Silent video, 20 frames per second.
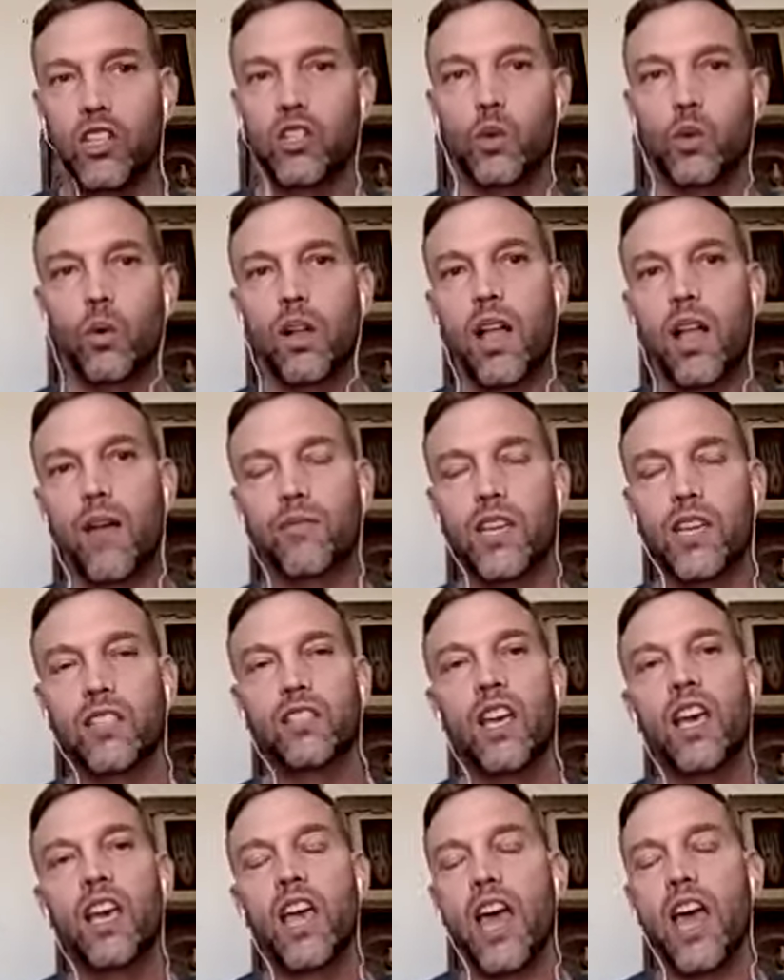You will have things,
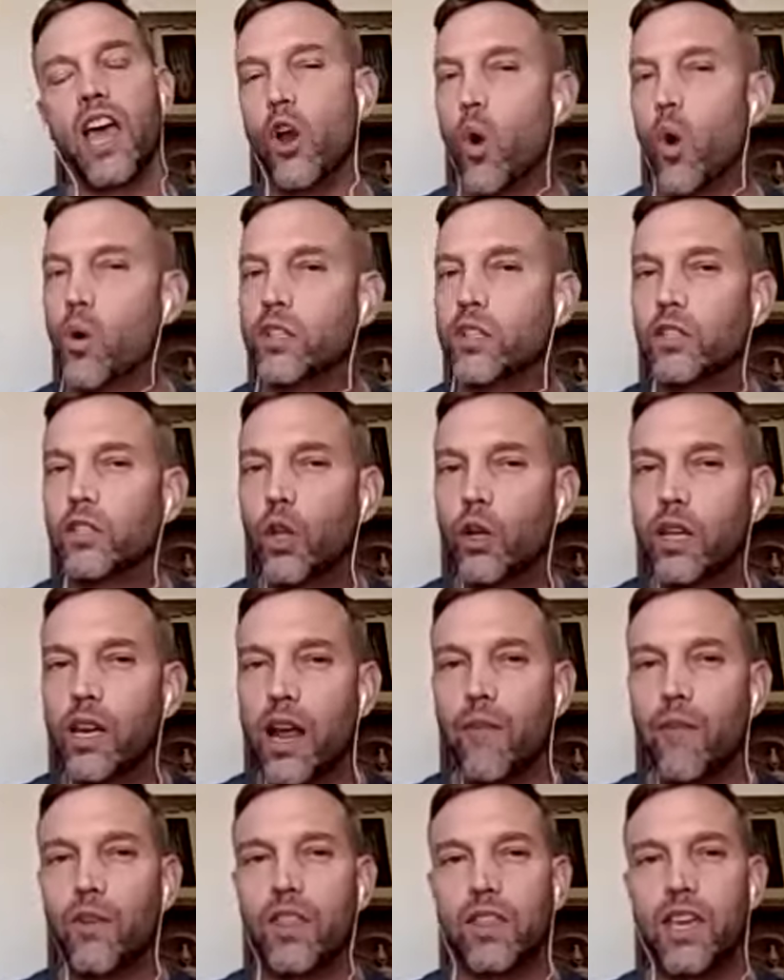and always look at
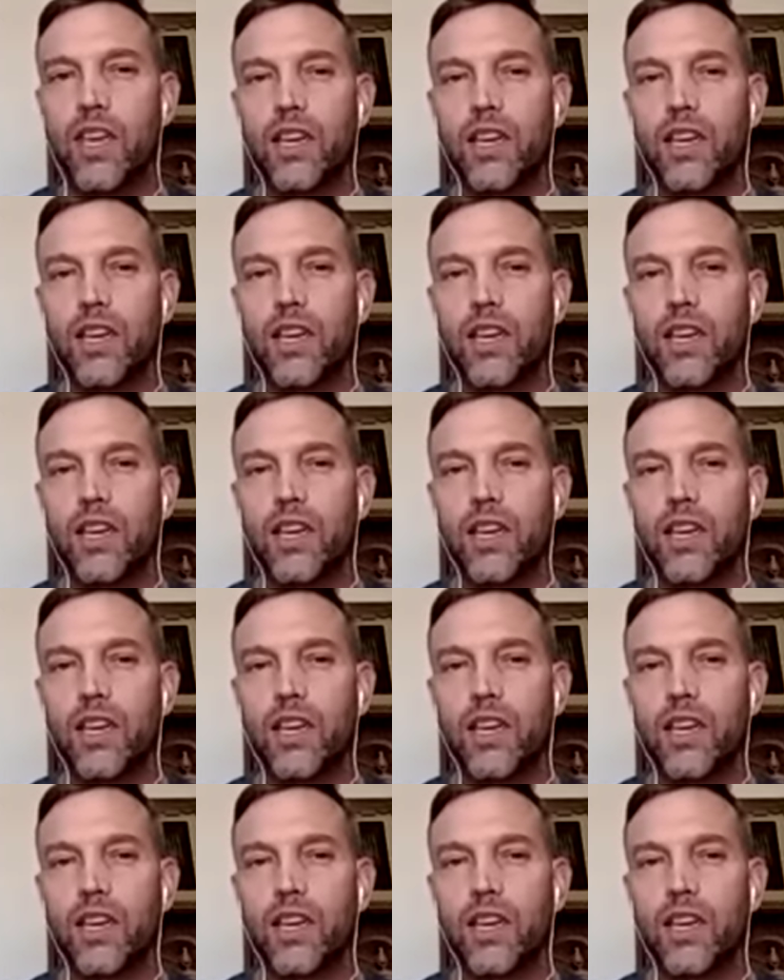everything.